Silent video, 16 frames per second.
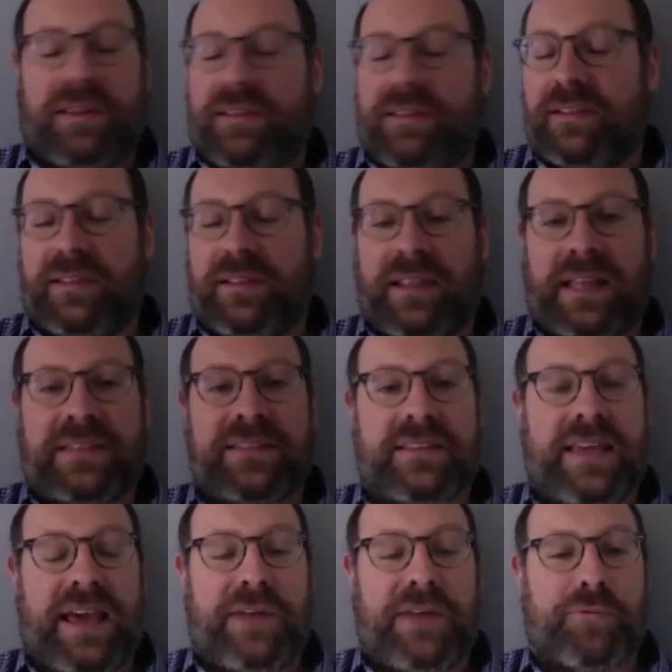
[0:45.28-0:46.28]
let's
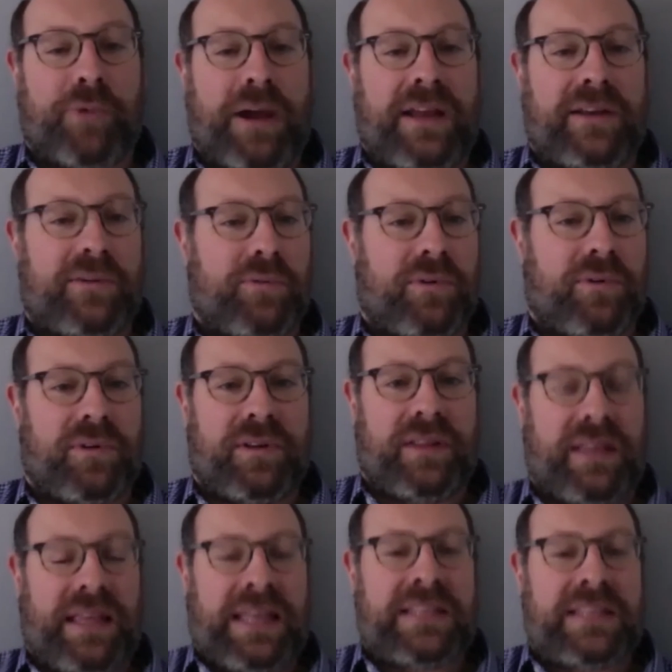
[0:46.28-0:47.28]
get right
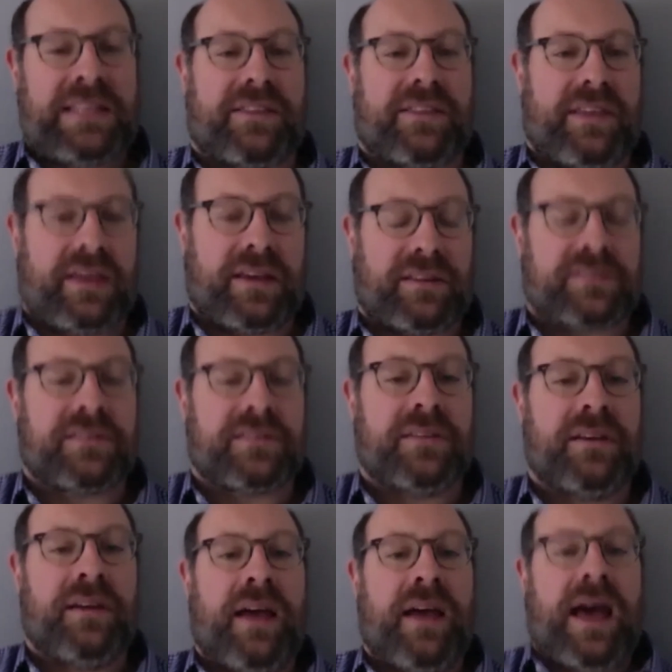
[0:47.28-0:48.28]
into things.
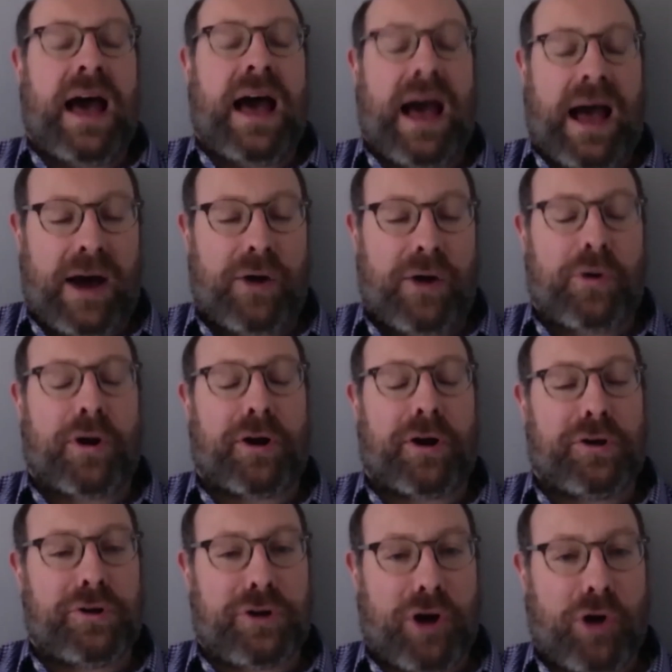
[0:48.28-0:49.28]
How are you
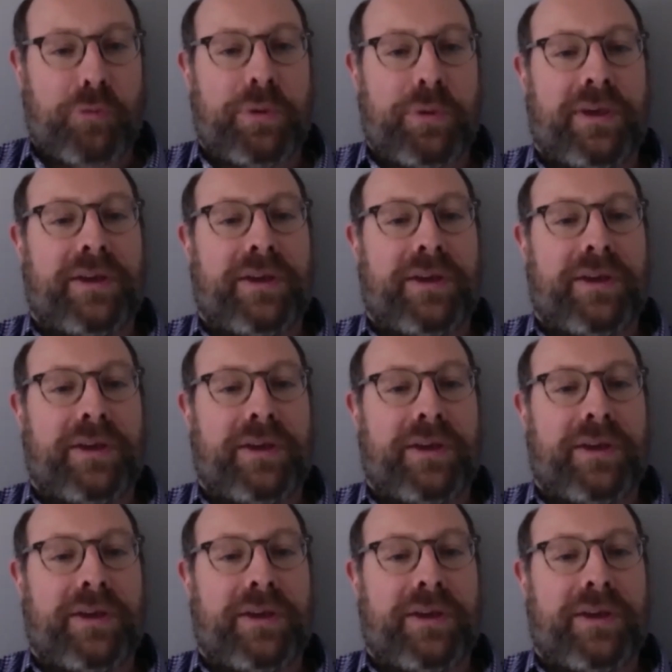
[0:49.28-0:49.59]
coping